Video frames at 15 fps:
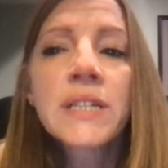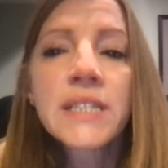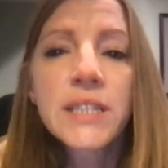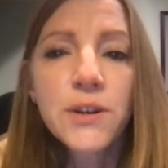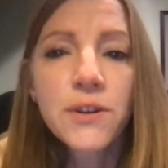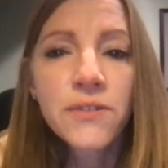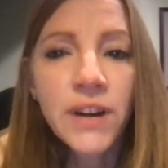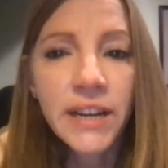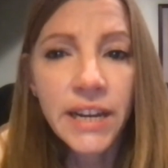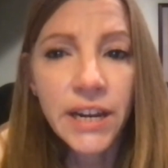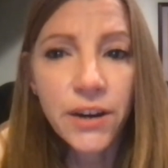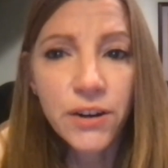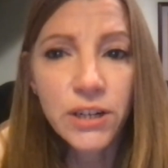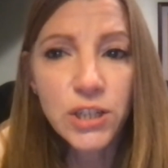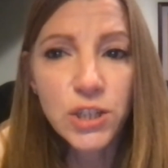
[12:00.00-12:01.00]
consider
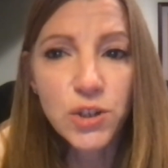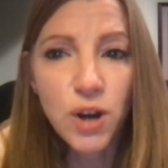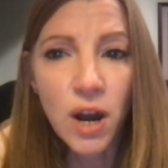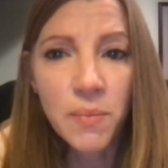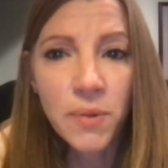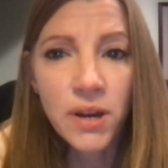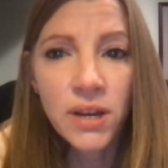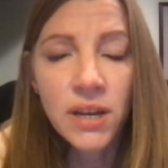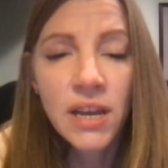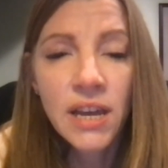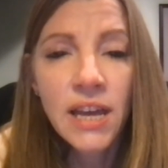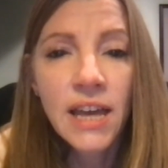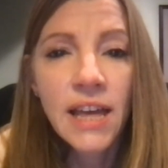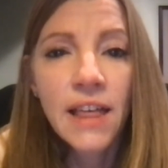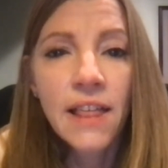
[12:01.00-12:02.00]
vicarious trauma
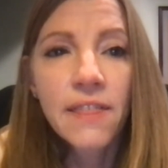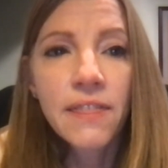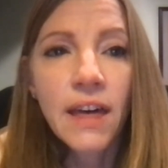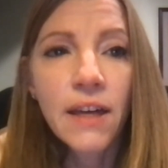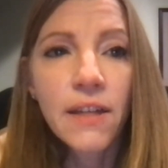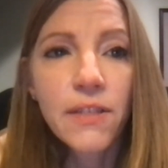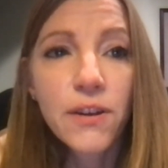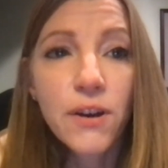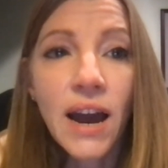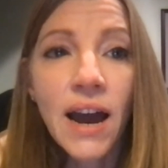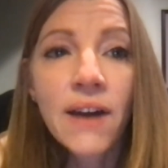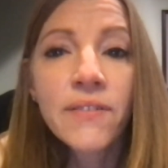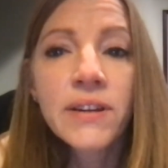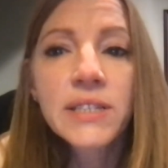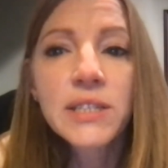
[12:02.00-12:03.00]
that they're
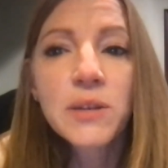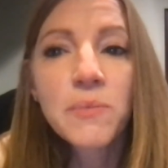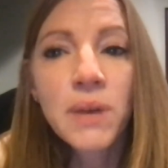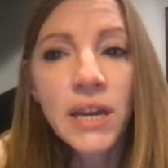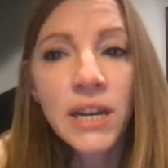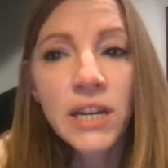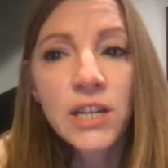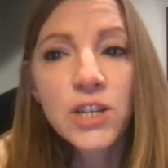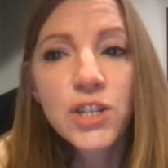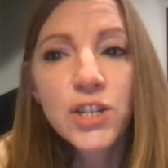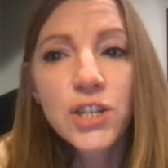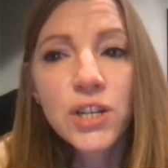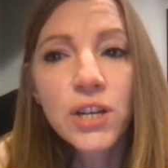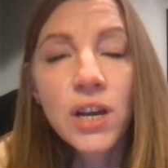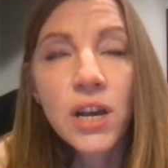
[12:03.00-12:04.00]
having to
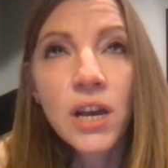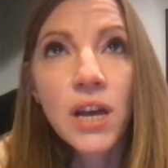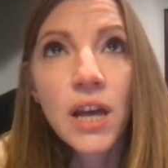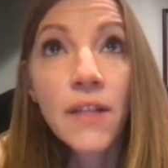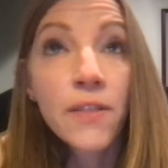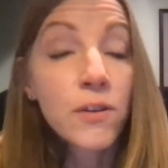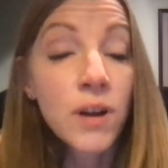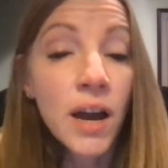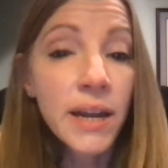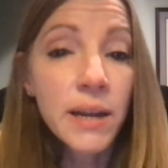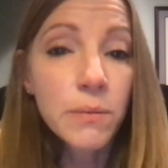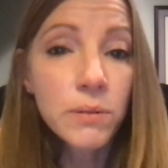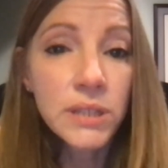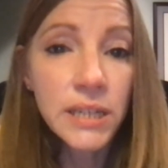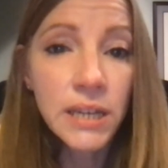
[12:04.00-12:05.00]
manage, and they're not
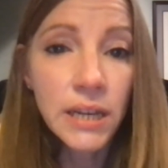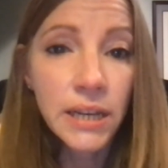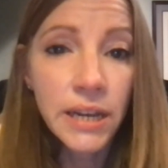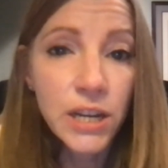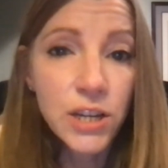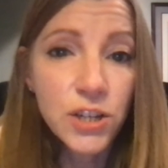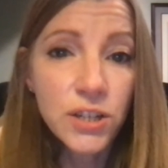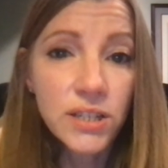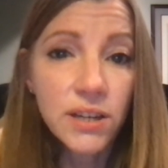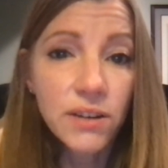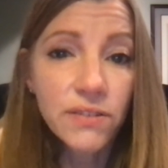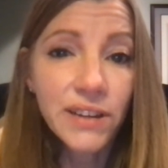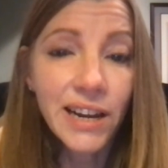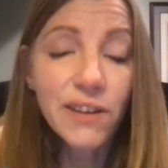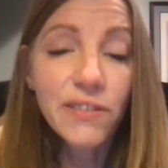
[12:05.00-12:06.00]
able to engage in
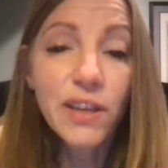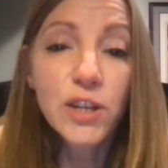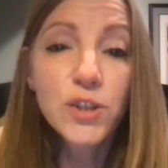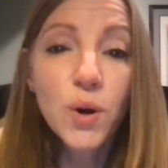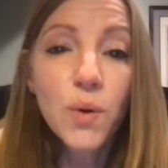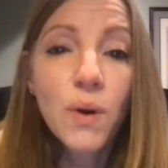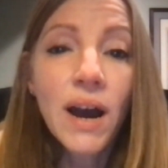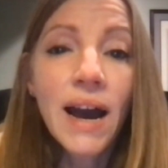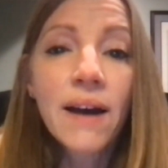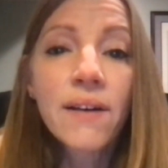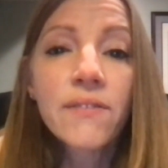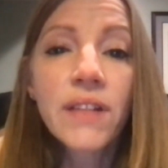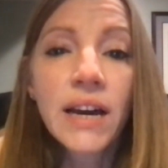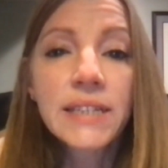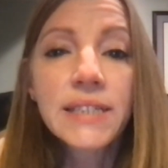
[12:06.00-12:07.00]
self-care. They don't
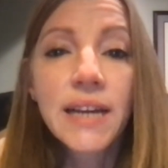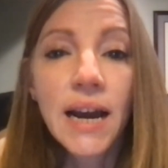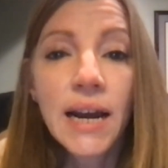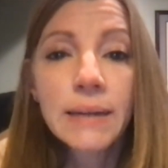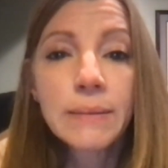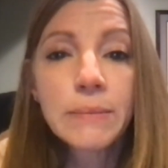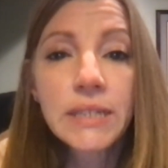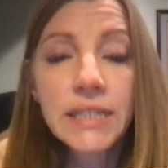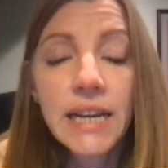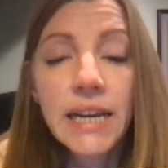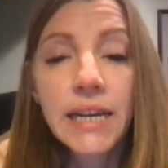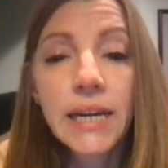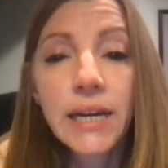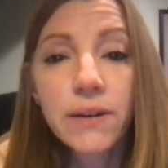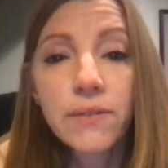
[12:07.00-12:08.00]
have that time to
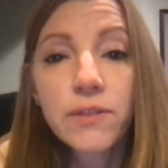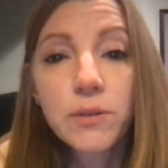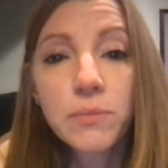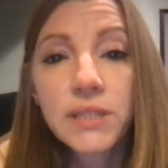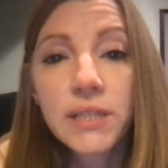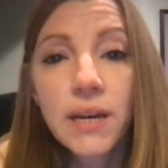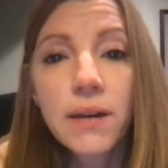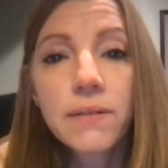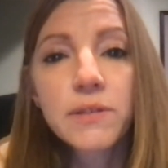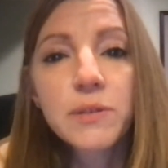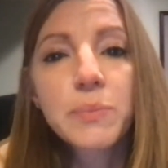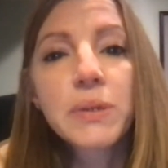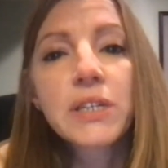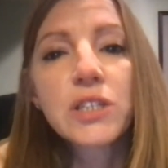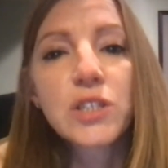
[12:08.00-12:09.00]
take care of
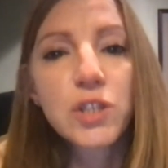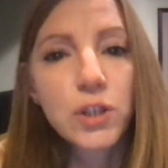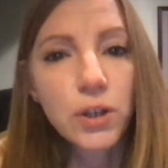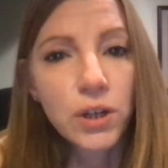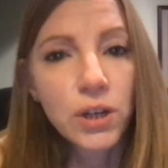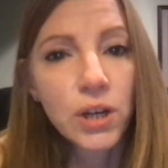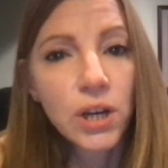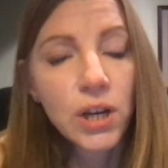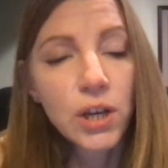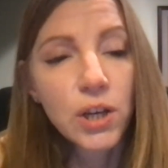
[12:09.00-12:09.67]
themselves because they're